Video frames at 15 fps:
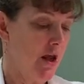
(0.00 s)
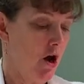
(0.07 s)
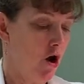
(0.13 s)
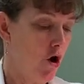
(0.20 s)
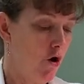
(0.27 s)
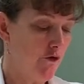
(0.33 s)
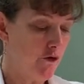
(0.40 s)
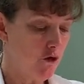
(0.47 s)

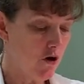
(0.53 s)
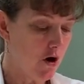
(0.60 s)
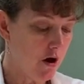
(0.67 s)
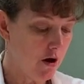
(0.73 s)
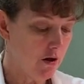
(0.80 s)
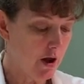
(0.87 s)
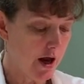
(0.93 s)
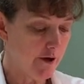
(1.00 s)

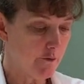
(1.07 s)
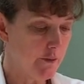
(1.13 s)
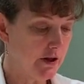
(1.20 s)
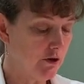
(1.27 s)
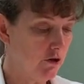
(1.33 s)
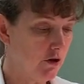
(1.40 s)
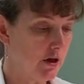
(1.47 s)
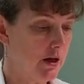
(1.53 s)
Overall, I've
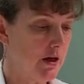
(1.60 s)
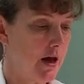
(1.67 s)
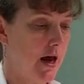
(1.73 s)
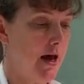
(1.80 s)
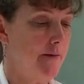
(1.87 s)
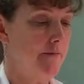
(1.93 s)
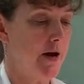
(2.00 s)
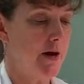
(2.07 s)
been looking
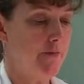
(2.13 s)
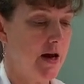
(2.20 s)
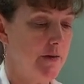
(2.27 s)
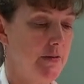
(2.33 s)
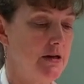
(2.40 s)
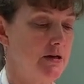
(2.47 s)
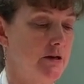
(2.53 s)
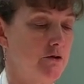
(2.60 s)
at my
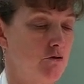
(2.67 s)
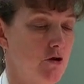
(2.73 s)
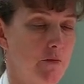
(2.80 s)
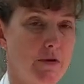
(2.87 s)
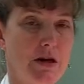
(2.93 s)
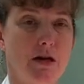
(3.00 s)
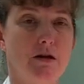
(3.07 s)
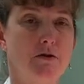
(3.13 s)
baby's
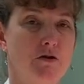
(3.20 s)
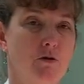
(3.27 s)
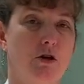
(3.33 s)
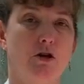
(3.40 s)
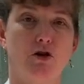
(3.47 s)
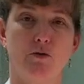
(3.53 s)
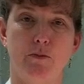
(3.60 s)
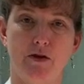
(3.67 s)
extremities, so he
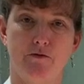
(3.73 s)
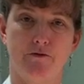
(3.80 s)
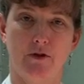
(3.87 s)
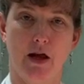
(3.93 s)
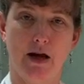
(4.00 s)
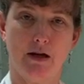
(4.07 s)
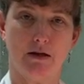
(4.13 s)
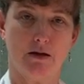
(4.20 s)
should be
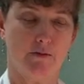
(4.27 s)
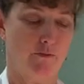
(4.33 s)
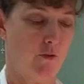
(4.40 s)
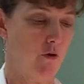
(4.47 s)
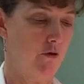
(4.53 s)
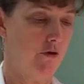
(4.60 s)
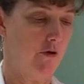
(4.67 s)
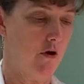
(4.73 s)
flexed,
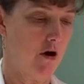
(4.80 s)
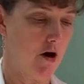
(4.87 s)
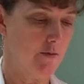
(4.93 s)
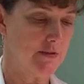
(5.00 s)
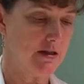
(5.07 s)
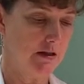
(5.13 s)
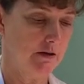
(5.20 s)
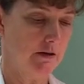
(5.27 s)
both
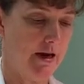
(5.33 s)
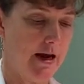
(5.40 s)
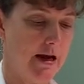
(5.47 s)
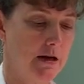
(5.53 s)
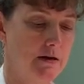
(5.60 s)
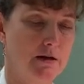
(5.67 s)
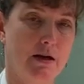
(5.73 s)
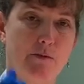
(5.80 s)
arms and
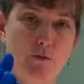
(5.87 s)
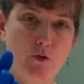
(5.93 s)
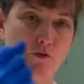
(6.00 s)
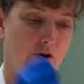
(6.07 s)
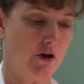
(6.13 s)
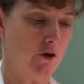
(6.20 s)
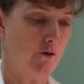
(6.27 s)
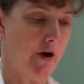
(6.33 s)
legs, and
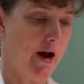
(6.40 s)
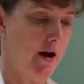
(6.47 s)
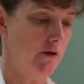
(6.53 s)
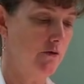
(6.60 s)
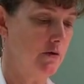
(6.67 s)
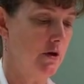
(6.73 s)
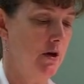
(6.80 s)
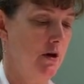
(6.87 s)
moving
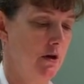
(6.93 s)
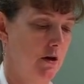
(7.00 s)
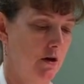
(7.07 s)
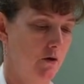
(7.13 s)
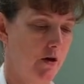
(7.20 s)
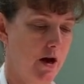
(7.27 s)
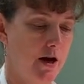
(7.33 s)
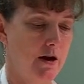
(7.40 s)
around.
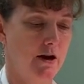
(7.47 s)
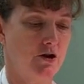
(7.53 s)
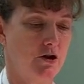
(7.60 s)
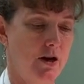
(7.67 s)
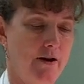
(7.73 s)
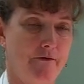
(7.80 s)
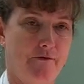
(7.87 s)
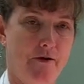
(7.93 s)
Okay, I should
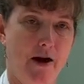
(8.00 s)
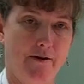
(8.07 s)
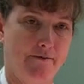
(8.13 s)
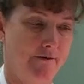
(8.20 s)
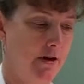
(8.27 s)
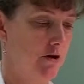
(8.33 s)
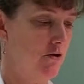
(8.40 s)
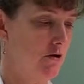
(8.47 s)
have 5
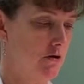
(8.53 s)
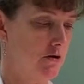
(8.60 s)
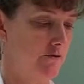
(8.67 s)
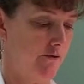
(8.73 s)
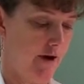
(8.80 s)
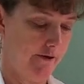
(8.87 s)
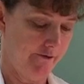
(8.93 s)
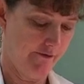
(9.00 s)
fingers,
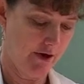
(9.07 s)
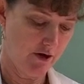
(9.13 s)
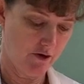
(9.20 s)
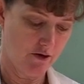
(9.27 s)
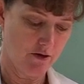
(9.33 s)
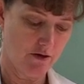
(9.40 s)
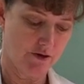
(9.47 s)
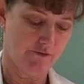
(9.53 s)
5
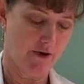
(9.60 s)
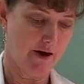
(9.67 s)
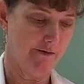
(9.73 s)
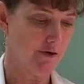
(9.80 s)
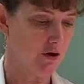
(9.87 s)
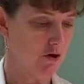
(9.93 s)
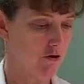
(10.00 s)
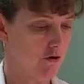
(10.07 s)

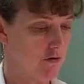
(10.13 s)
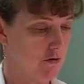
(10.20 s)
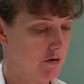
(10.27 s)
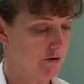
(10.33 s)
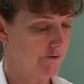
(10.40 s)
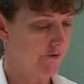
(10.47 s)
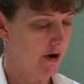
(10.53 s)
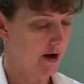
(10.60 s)

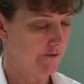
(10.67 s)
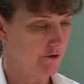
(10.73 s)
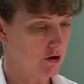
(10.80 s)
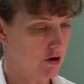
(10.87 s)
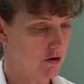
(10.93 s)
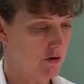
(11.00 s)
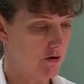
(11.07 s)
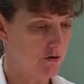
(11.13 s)
toes, 5
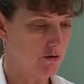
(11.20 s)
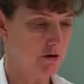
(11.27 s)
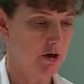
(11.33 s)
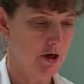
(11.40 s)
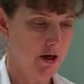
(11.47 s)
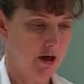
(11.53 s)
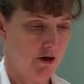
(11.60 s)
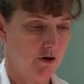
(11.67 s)
toes,
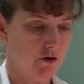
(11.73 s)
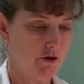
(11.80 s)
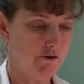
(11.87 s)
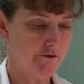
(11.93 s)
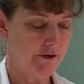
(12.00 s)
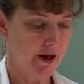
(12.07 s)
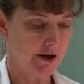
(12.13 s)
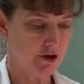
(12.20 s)
good
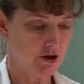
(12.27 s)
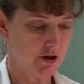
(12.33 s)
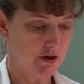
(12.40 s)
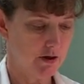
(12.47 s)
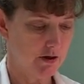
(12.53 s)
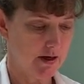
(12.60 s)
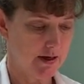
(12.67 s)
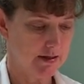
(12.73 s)

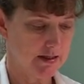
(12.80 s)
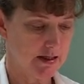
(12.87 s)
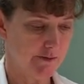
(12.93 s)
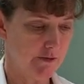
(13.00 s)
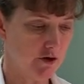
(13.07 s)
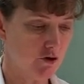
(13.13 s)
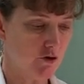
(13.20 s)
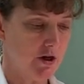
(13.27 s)
flexion and
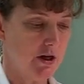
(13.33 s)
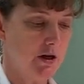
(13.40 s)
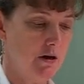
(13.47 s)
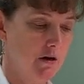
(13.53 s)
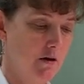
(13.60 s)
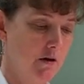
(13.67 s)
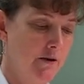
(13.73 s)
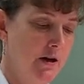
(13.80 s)
symmetry
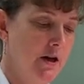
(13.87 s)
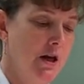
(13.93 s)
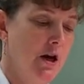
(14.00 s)
here.